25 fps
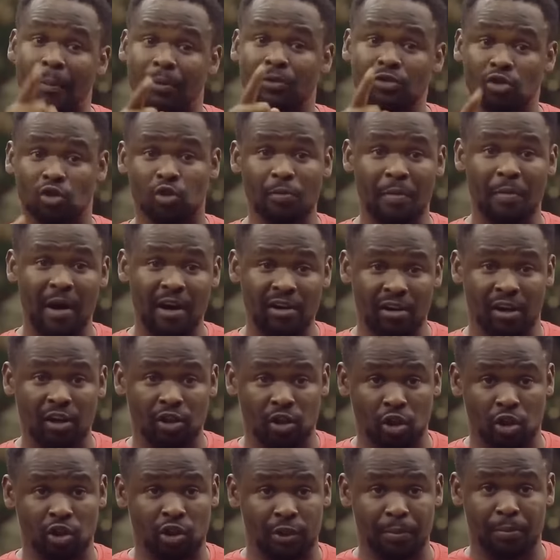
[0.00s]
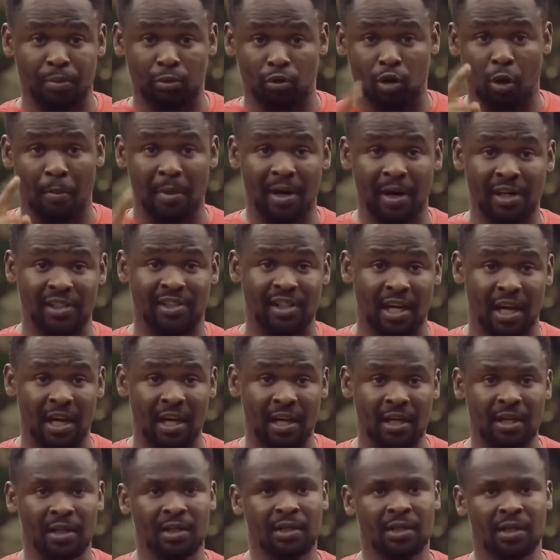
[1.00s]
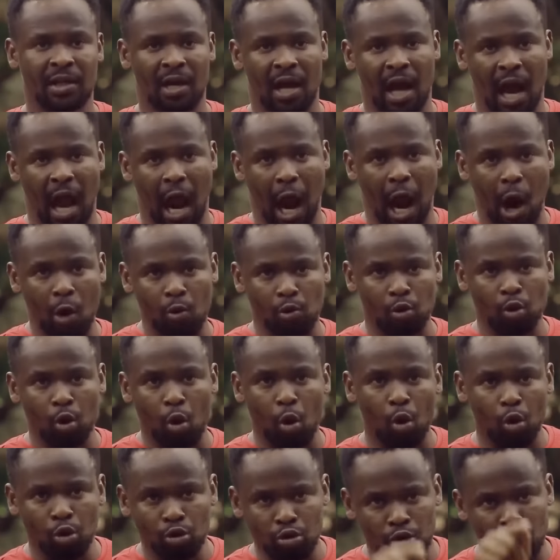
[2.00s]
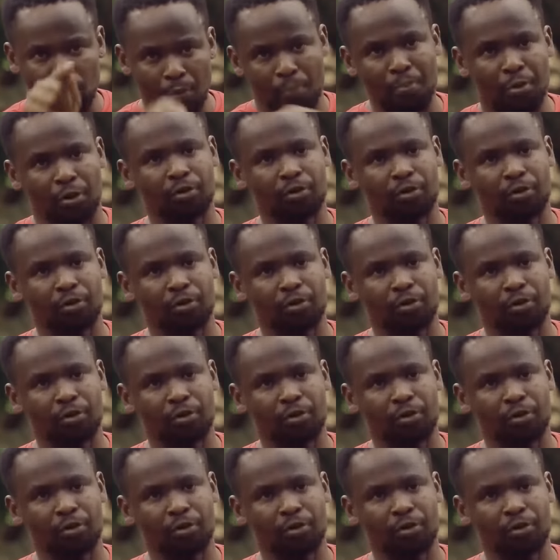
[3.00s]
happens to my relationship with Omalecha, I will hold